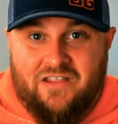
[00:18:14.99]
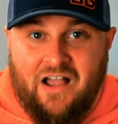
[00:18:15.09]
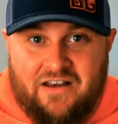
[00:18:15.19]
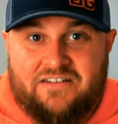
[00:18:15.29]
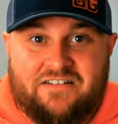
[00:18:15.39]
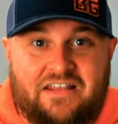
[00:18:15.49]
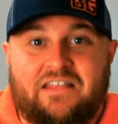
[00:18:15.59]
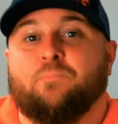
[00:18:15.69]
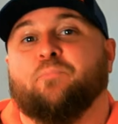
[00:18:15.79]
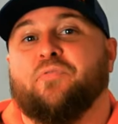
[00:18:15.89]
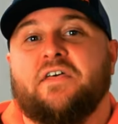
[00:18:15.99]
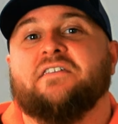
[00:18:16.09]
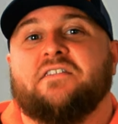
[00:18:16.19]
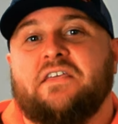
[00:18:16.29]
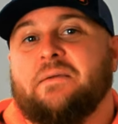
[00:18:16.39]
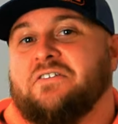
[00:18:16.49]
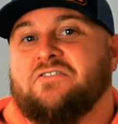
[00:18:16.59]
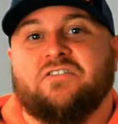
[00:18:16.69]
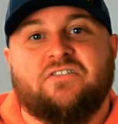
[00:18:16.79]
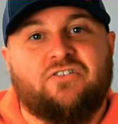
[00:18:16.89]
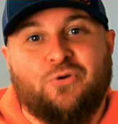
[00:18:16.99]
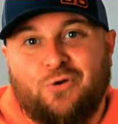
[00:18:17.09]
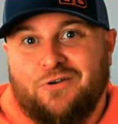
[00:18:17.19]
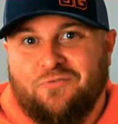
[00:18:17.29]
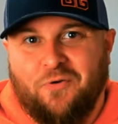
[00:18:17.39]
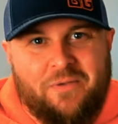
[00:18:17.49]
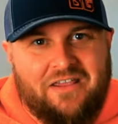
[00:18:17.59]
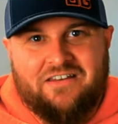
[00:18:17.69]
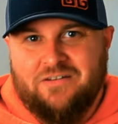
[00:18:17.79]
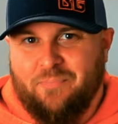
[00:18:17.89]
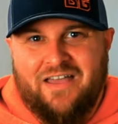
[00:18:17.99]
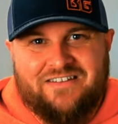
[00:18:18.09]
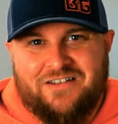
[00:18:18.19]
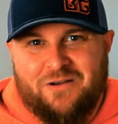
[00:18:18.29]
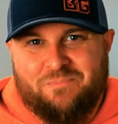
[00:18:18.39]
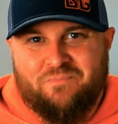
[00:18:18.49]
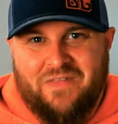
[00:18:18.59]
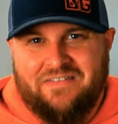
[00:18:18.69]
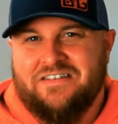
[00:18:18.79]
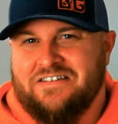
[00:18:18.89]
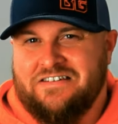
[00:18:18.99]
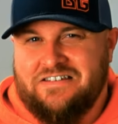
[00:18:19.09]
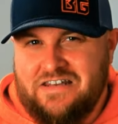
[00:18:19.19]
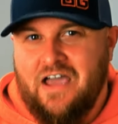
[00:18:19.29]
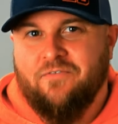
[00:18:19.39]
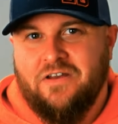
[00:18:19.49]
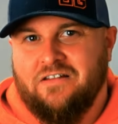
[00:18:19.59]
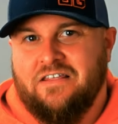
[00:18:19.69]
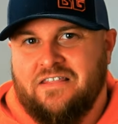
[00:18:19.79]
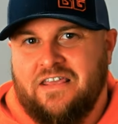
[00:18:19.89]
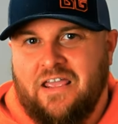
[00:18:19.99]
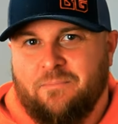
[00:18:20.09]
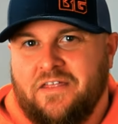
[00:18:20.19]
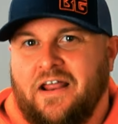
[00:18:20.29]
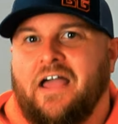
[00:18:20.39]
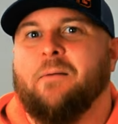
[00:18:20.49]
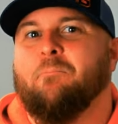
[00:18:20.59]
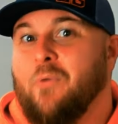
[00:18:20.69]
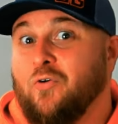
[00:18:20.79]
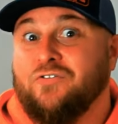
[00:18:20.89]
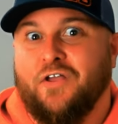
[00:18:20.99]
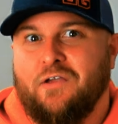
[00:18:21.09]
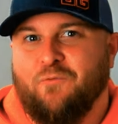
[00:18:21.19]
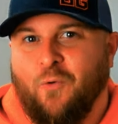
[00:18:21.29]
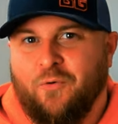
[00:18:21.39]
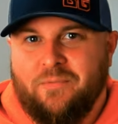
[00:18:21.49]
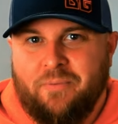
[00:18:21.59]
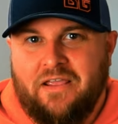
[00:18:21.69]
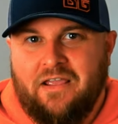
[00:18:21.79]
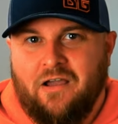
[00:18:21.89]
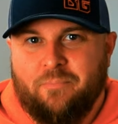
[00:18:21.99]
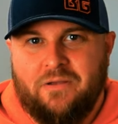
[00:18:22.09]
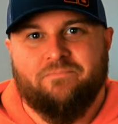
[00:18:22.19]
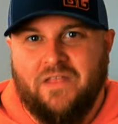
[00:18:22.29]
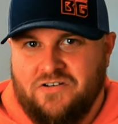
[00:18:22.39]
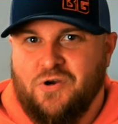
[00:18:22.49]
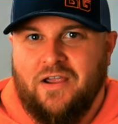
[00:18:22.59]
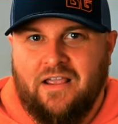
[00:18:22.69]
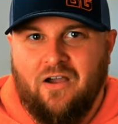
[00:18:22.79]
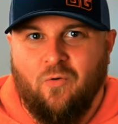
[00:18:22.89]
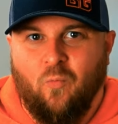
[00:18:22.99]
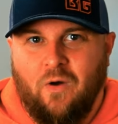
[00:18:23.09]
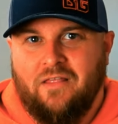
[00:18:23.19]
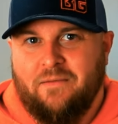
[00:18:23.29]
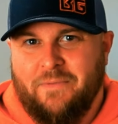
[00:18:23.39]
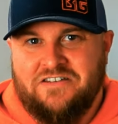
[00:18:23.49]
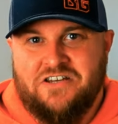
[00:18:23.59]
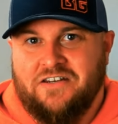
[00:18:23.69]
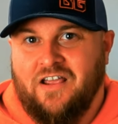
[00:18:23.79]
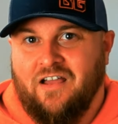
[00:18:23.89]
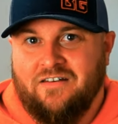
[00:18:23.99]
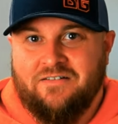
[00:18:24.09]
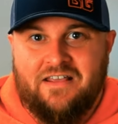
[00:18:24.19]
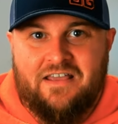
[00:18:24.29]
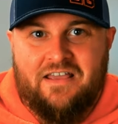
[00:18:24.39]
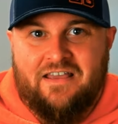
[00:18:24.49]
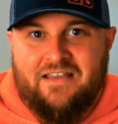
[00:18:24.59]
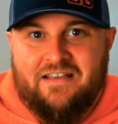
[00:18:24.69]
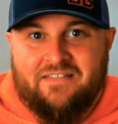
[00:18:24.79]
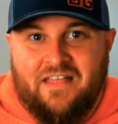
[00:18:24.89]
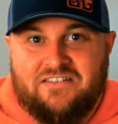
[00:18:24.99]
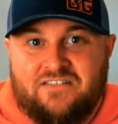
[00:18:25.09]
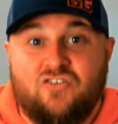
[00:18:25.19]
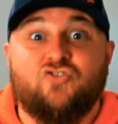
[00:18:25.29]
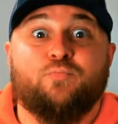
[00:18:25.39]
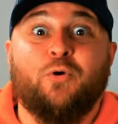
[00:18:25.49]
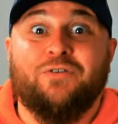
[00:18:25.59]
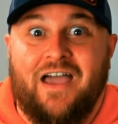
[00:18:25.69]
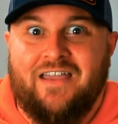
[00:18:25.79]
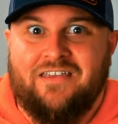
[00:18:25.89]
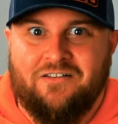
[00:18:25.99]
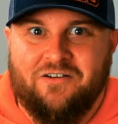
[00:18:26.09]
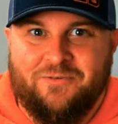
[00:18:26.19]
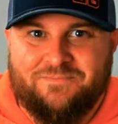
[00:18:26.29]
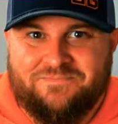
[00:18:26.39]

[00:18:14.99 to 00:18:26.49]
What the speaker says: Honestly, this theme is just too good for me to pass up, and this is definitely the game that I am most looking forward to picking up and trying out while I'm at Gen Con. That's Spooktacular.